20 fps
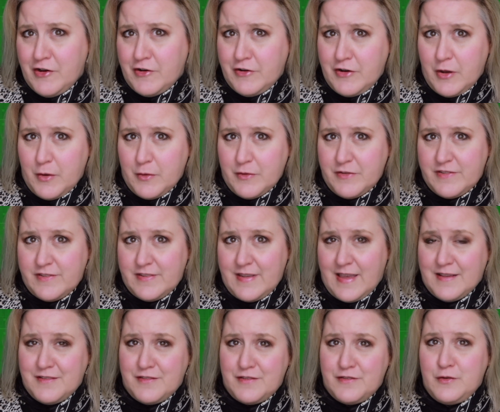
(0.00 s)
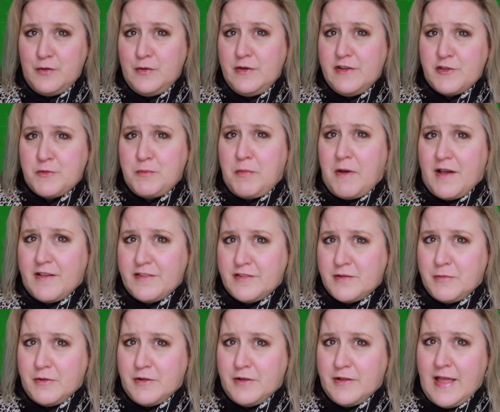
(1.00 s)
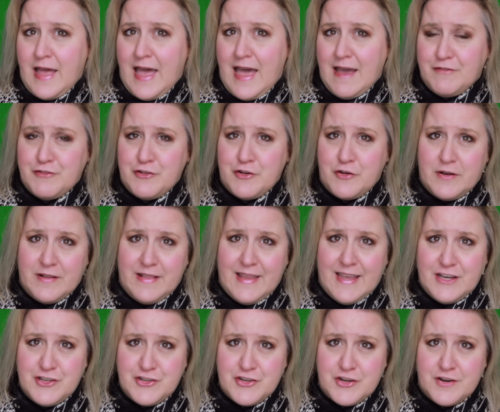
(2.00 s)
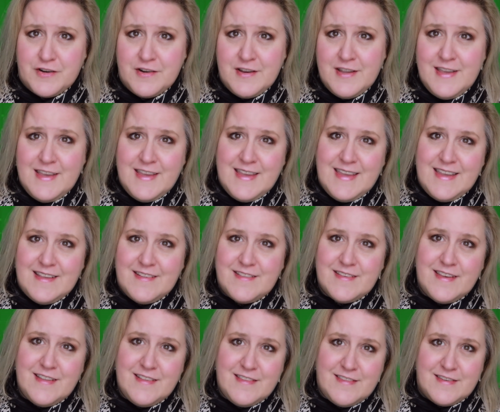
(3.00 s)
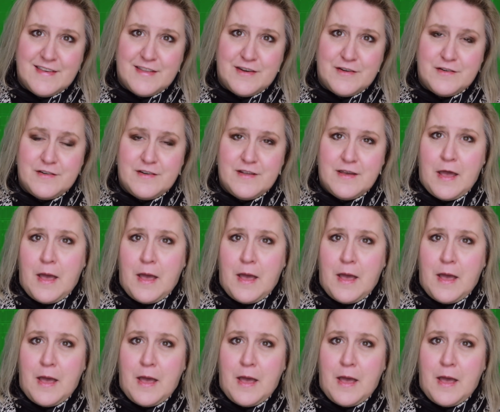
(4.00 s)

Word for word: your notes as soon as possible after a lecture is considered